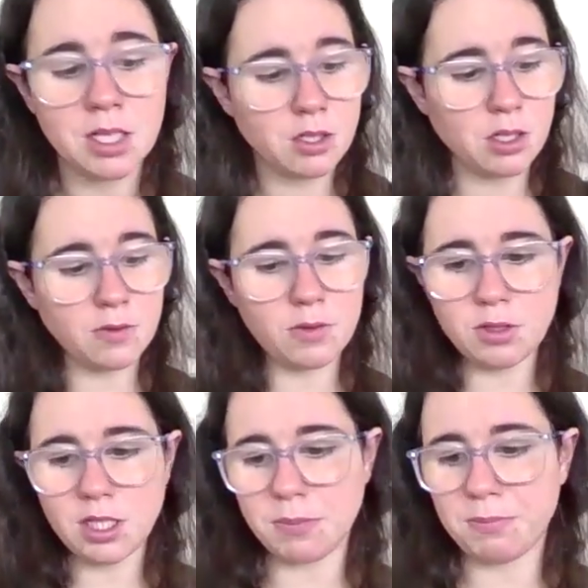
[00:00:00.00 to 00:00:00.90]
So you've
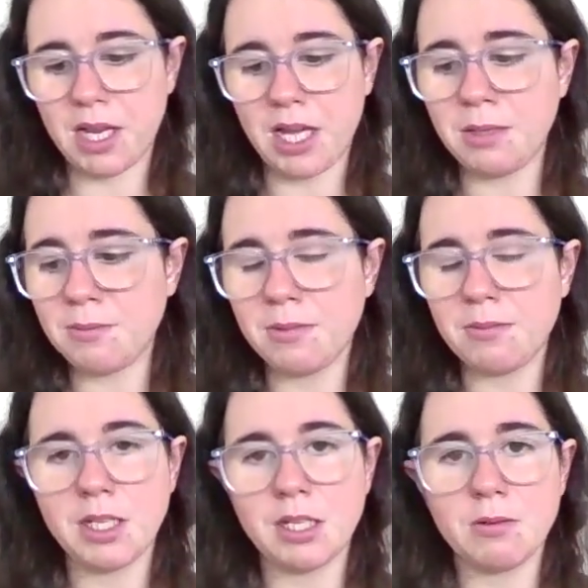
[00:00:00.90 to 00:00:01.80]
got this blame,
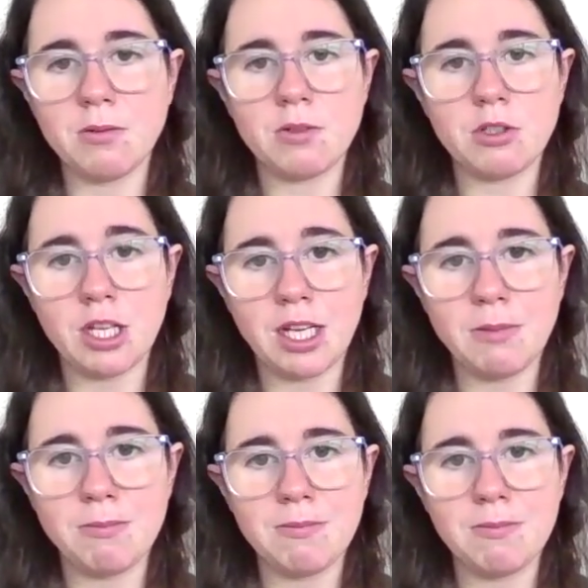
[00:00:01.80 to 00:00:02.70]
guilt,
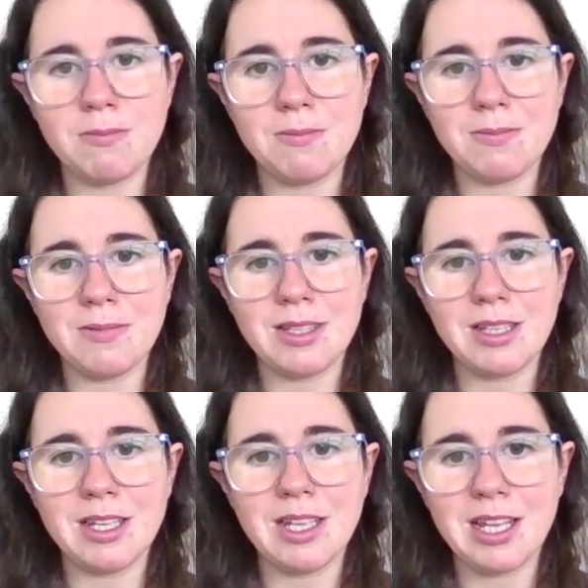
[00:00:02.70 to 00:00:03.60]
shame,
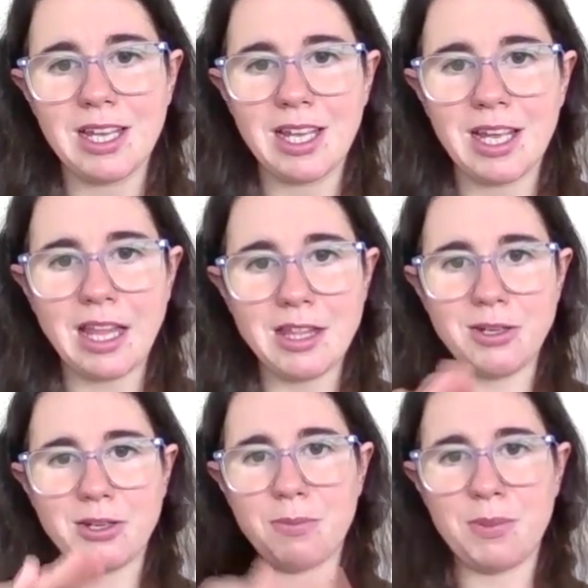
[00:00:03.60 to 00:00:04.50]
and
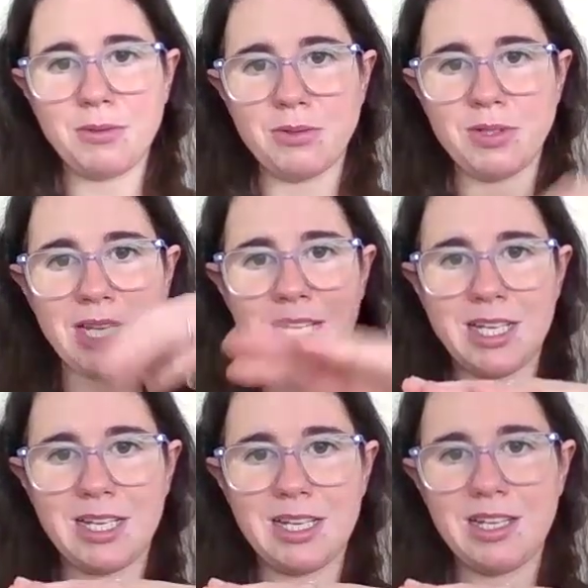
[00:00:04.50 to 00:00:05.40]
then you're going to build on that.
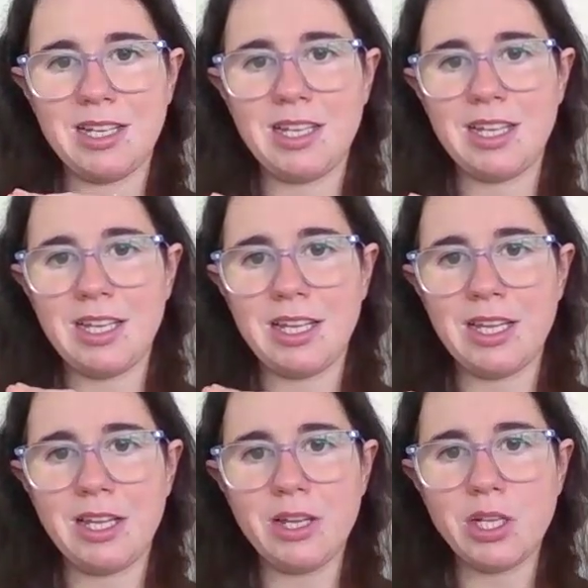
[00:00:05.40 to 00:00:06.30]

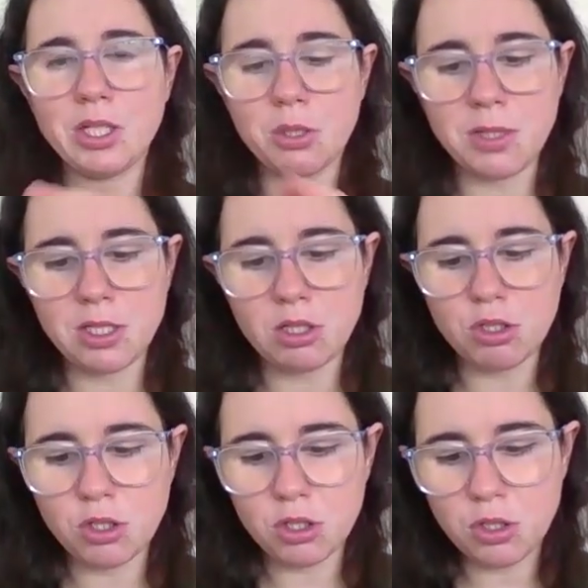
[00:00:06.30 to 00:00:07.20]
So
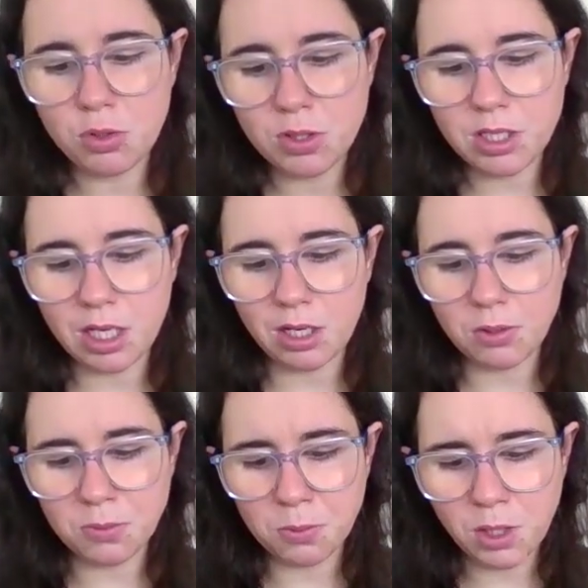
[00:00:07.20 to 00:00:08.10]
it's
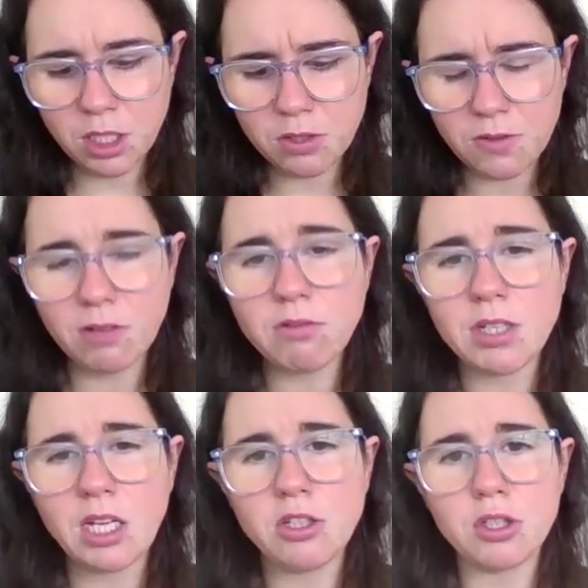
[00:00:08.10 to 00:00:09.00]
choosing which
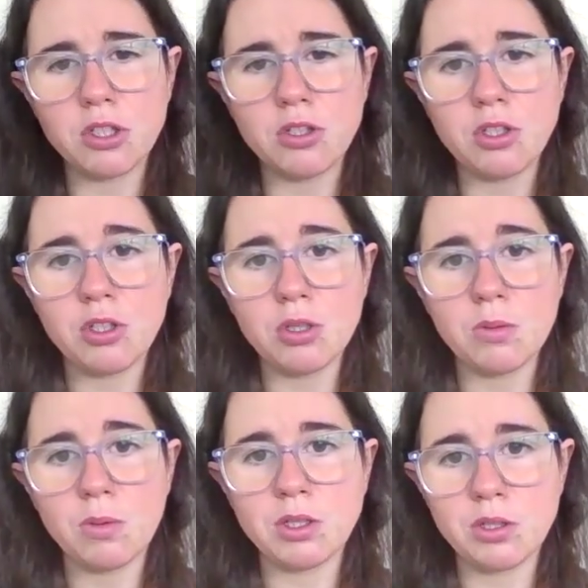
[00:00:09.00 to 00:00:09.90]
foundation do you
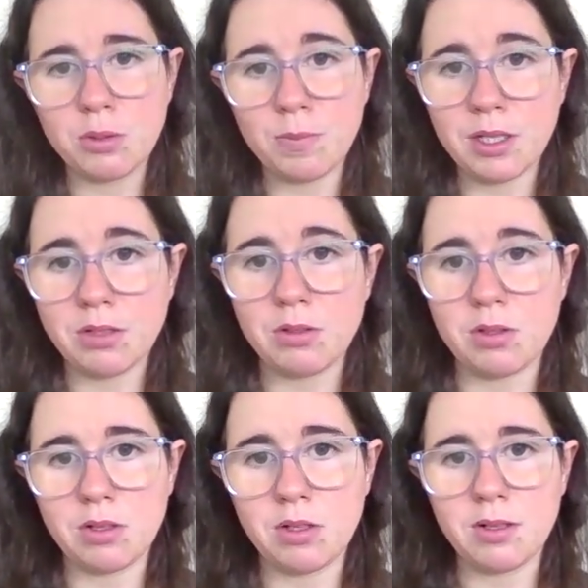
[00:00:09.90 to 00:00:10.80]
want to build
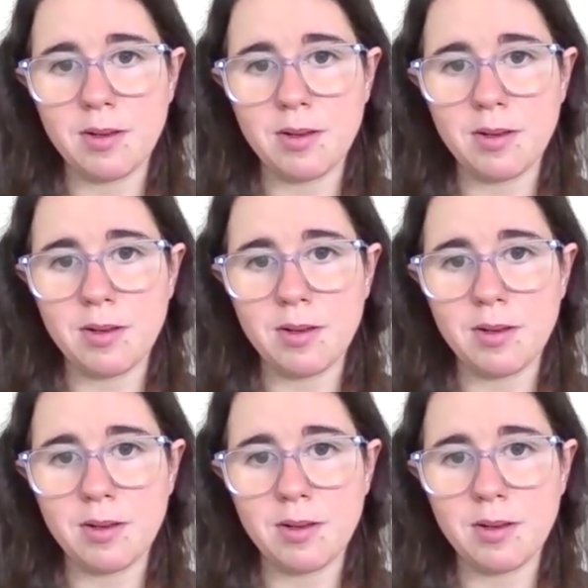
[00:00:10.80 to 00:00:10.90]
on.